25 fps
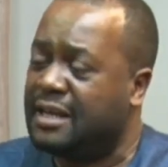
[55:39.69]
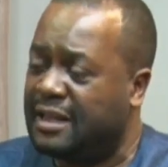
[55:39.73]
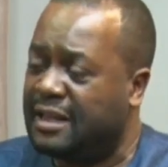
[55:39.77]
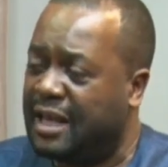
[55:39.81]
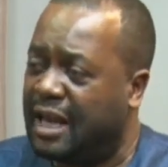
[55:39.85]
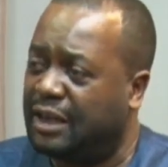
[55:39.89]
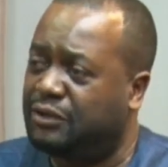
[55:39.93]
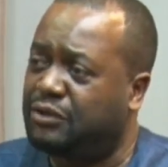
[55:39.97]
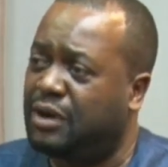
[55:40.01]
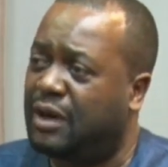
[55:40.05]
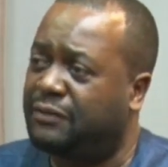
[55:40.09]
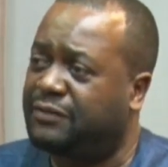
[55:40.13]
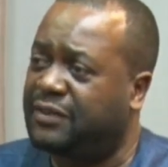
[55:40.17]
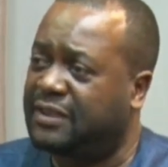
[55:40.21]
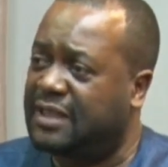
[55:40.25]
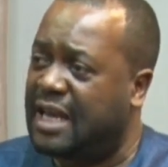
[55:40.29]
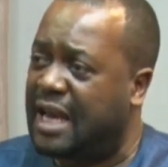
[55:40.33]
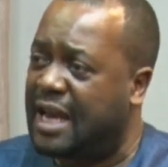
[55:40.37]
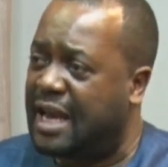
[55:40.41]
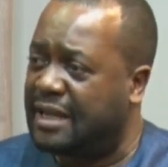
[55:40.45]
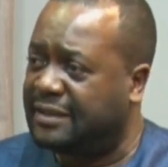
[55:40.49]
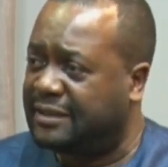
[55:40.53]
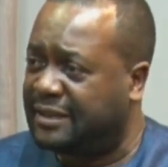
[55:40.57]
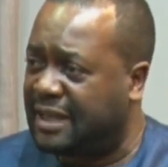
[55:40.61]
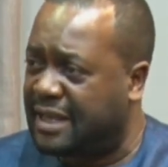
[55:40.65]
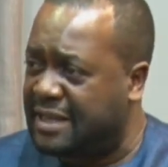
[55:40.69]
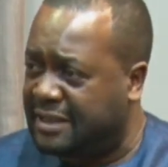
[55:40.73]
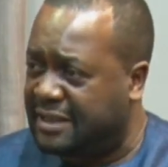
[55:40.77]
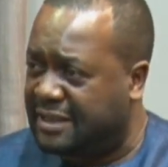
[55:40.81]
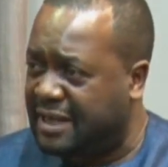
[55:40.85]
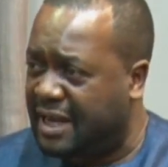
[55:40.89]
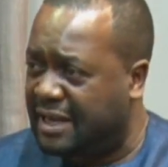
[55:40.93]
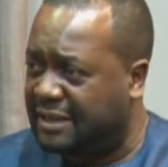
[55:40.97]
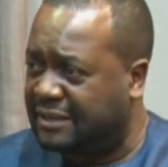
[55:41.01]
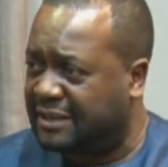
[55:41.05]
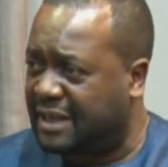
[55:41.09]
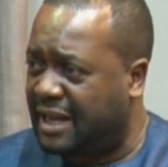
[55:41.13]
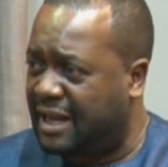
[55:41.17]
They had to have hand
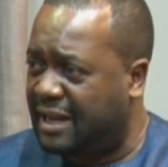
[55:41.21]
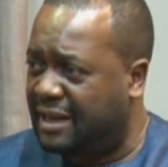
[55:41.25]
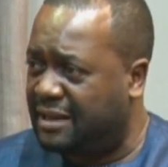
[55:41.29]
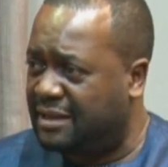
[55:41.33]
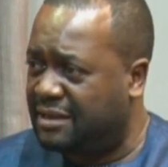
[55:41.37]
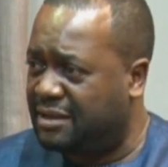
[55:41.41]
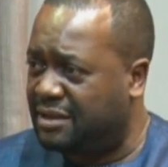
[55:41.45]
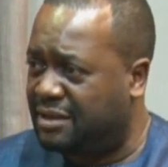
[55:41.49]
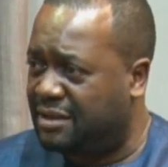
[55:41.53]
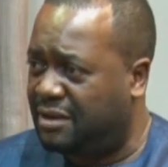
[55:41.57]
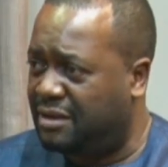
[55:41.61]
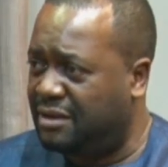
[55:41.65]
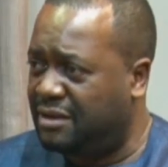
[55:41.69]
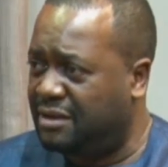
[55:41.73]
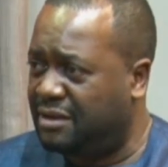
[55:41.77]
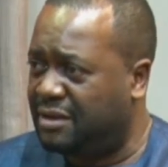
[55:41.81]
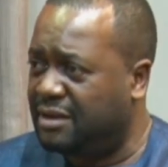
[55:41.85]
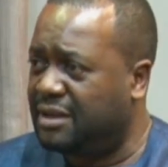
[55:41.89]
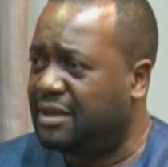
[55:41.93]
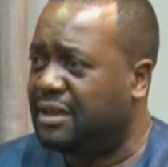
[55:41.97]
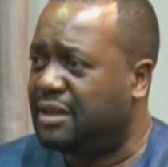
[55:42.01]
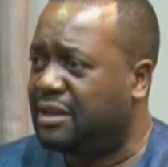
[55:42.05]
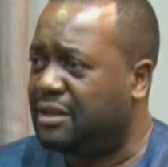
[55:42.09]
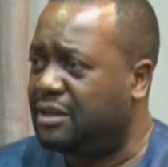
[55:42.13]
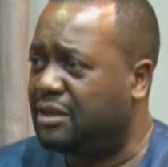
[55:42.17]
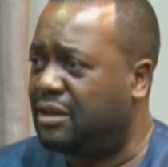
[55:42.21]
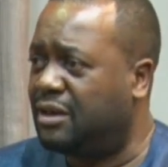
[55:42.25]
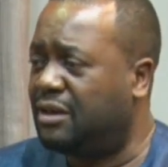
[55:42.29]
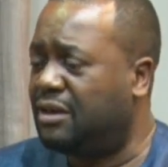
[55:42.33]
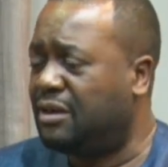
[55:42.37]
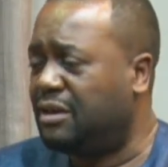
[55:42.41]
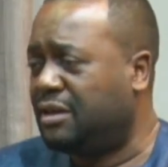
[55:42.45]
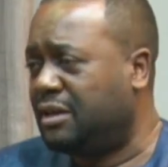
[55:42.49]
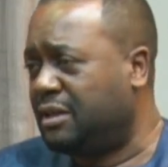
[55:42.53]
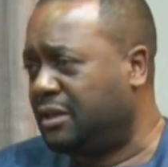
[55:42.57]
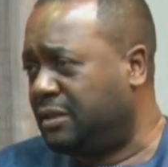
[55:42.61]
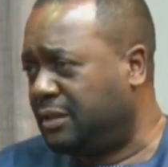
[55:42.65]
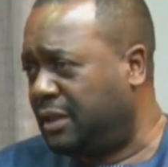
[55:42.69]
sanitizer, you know,
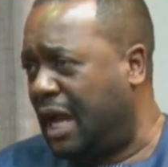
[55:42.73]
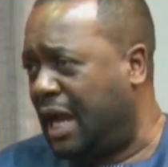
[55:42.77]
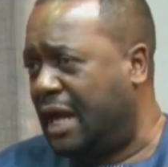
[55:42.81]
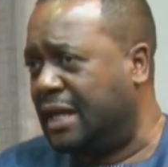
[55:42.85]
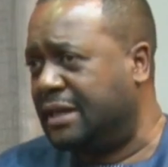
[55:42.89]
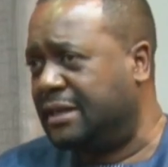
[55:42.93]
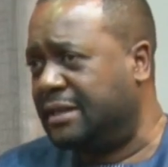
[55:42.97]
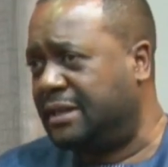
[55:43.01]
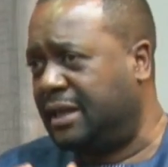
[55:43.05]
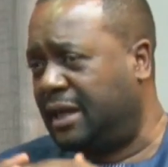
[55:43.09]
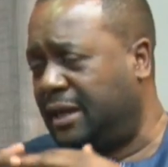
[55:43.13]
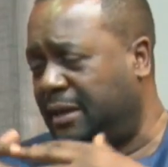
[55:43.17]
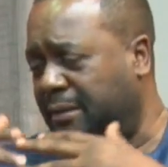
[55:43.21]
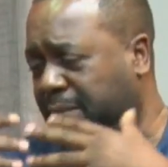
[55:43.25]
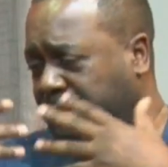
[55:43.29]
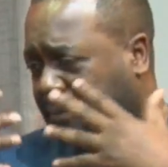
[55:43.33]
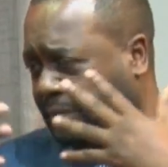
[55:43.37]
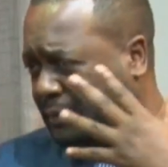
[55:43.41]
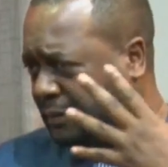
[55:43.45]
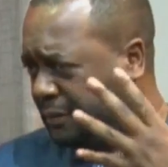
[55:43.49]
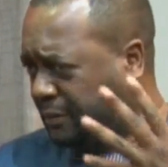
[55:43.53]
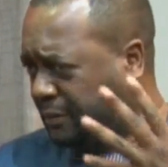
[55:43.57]
and